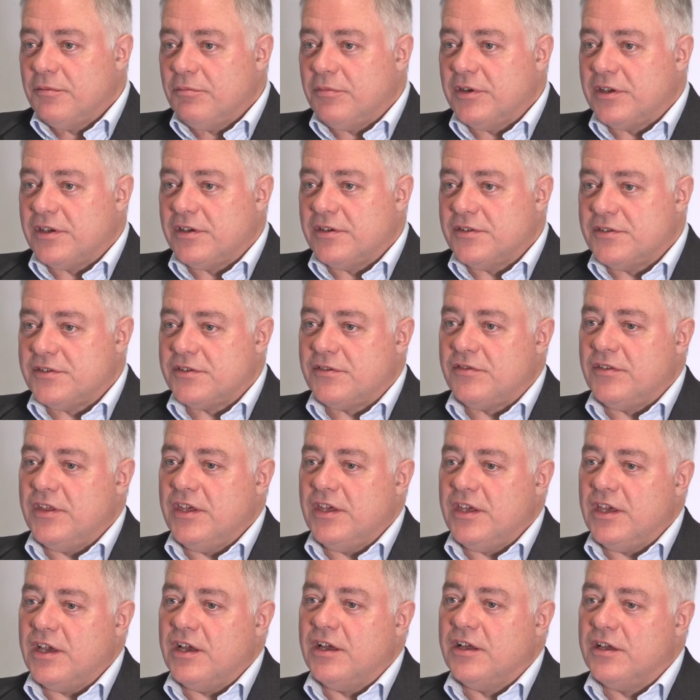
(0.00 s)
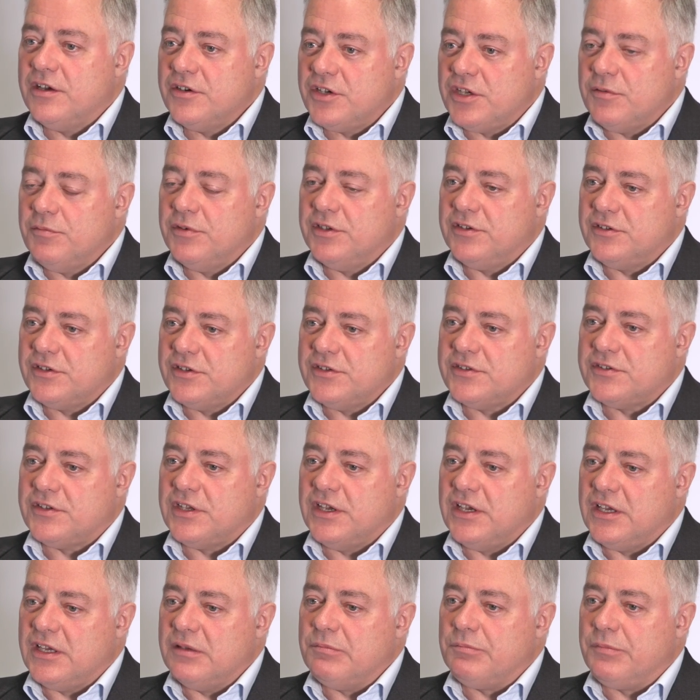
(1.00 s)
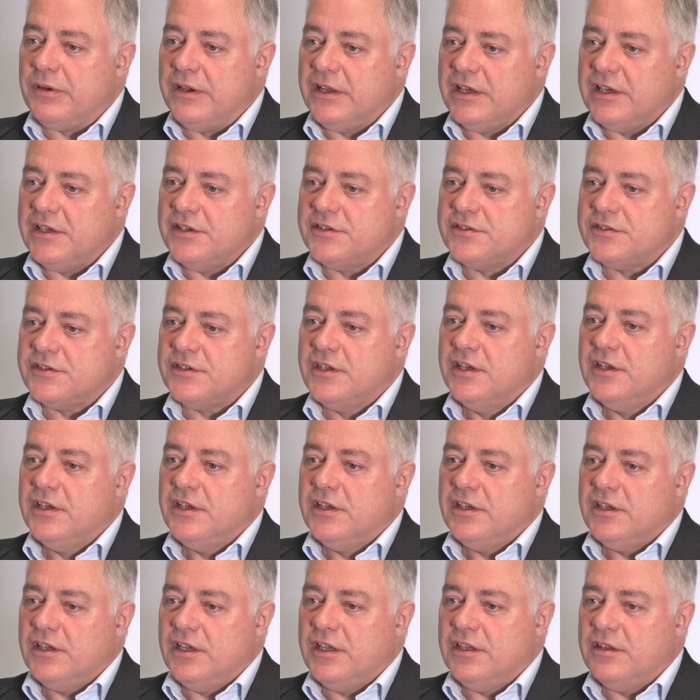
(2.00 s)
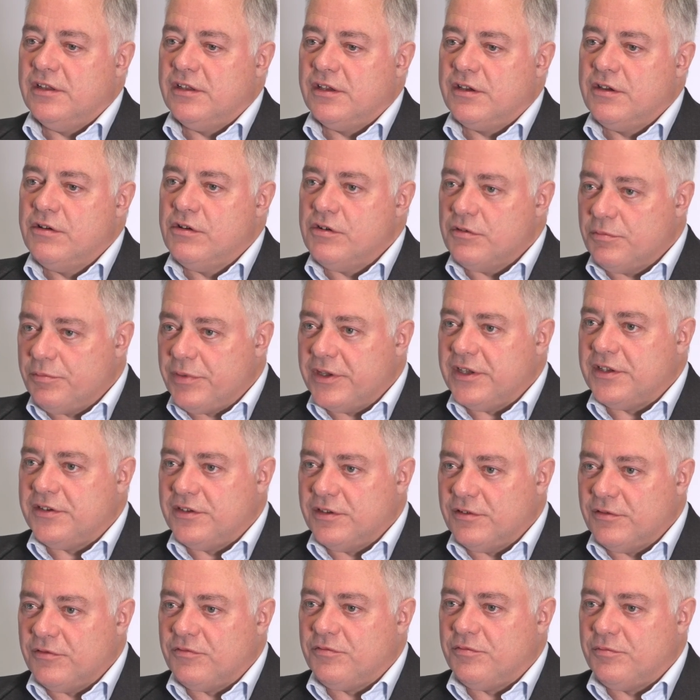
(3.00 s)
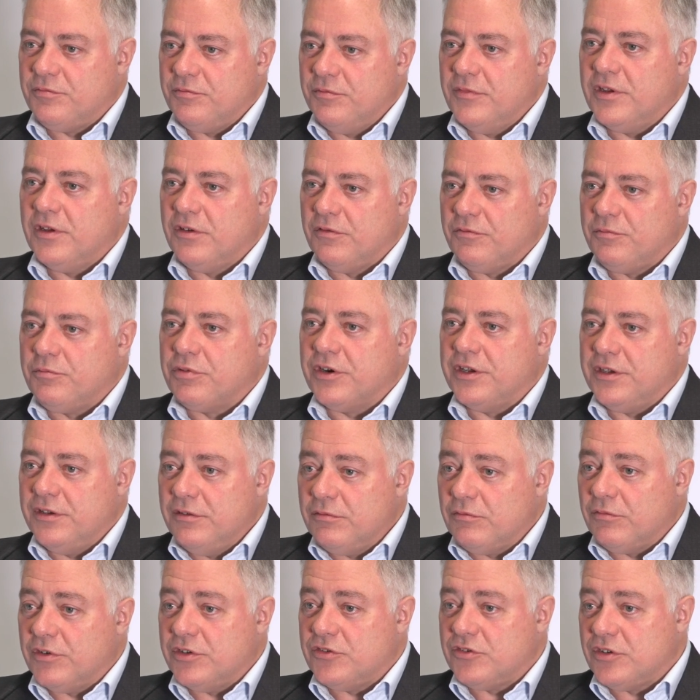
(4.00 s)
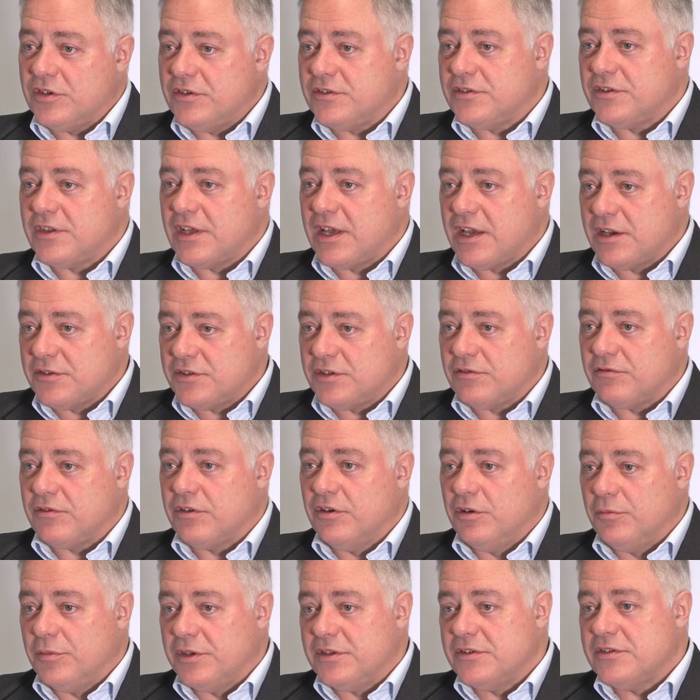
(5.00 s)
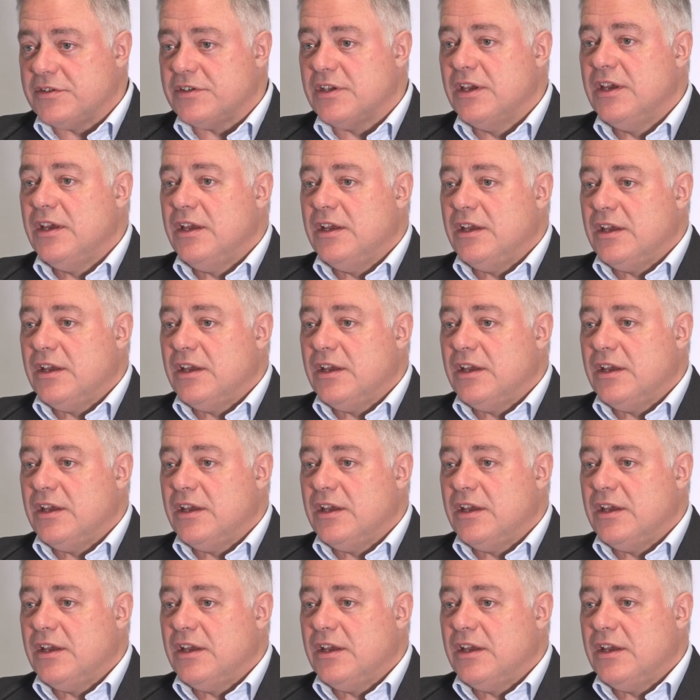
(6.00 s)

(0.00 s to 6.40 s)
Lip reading: because the argument has taken place in the cockpit of Britain, which is the House of Commons,